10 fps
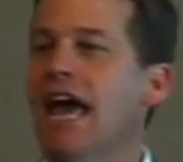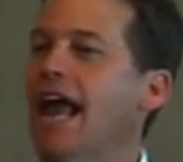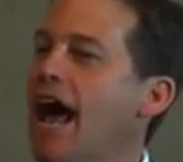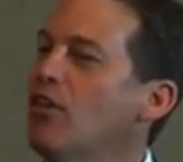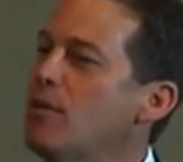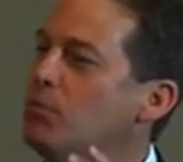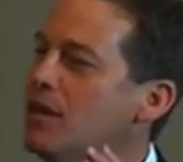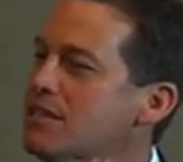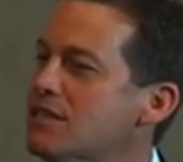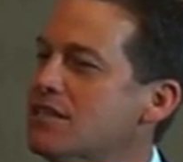and how they
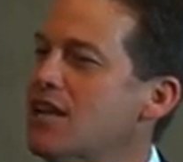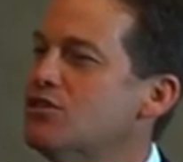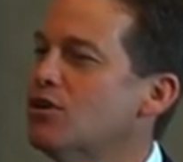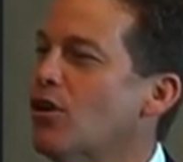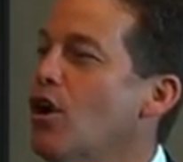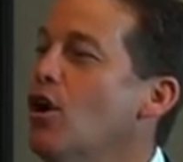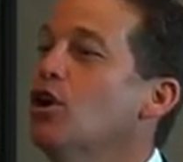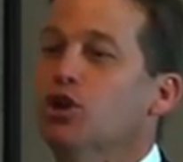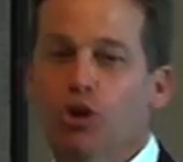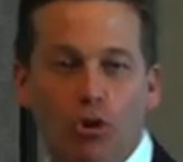place a sensor,
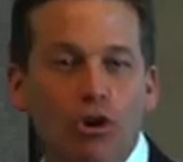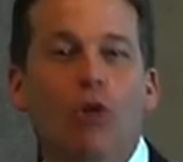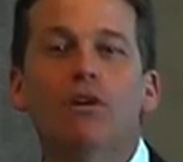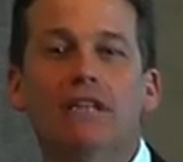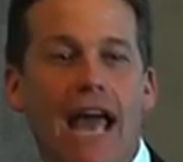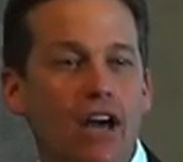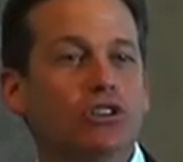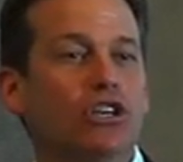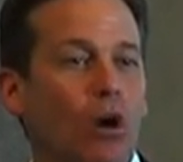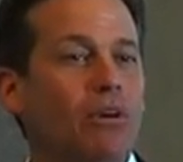you're going to
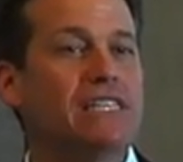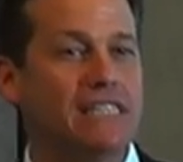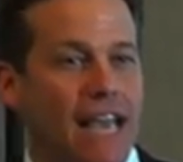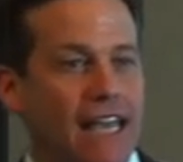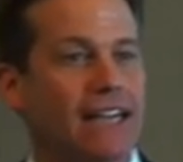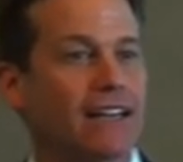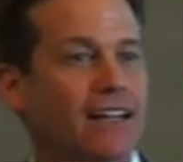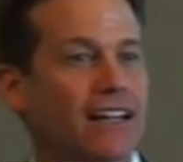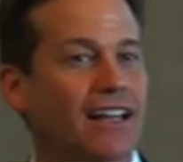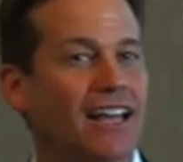actually go insane.
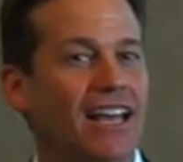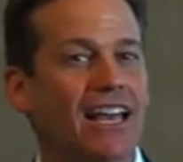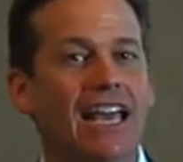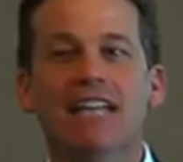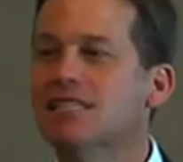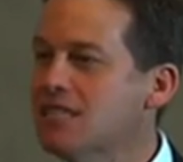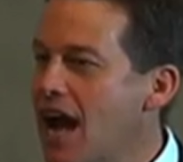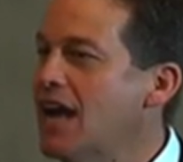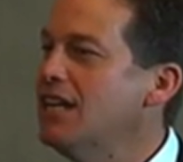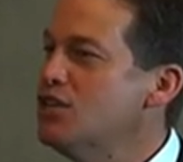
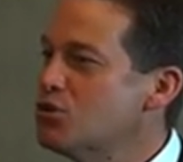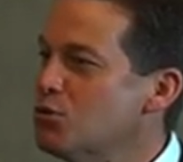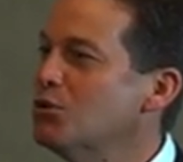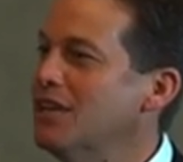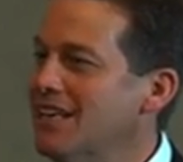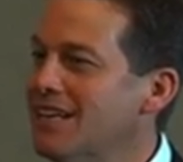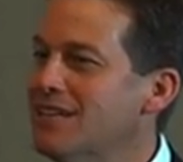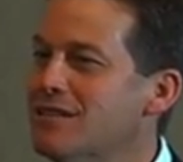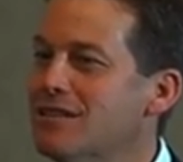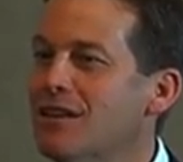Insanity truly
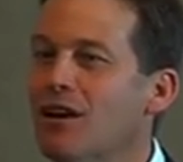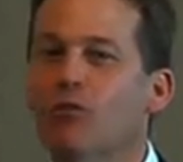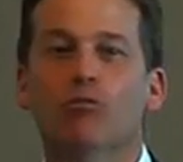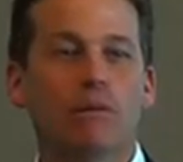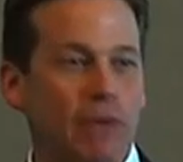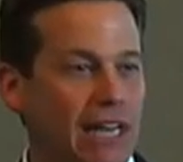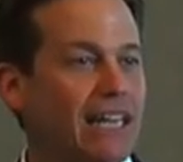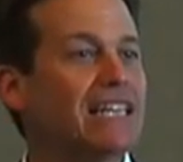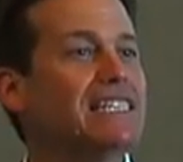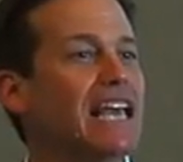is
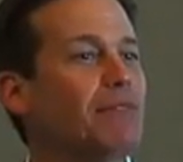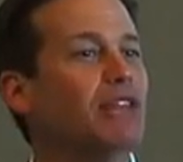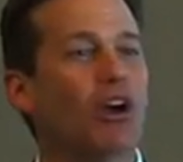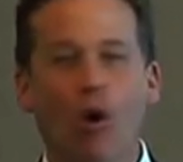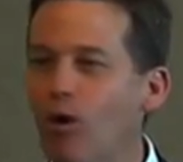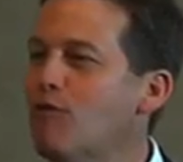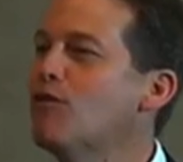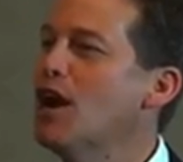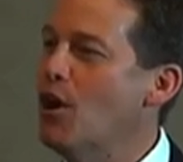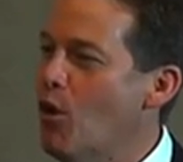repeating the same thing
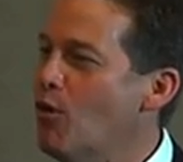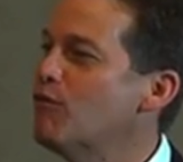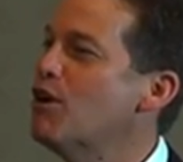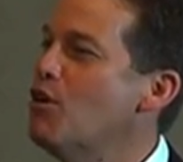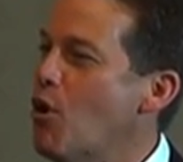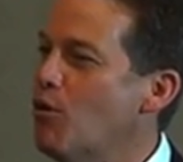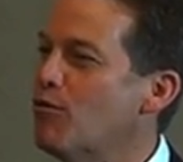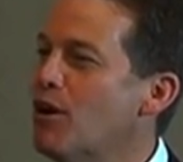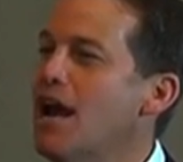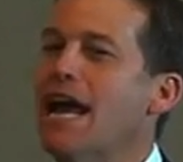over and over and
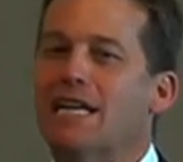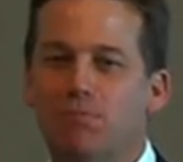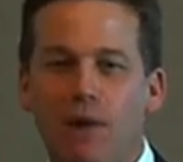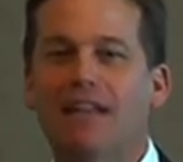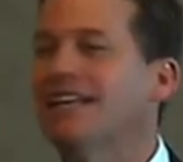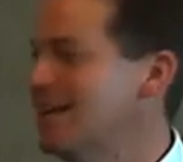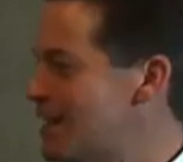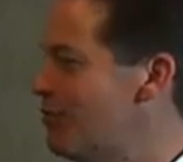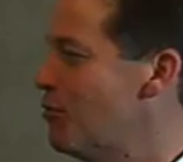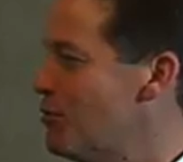over, expecting a
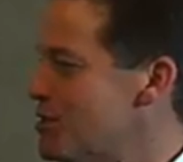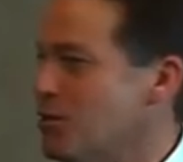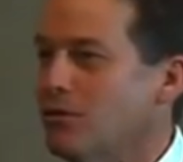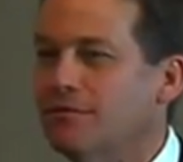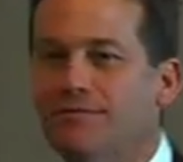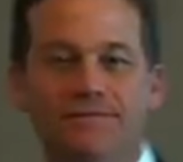different result.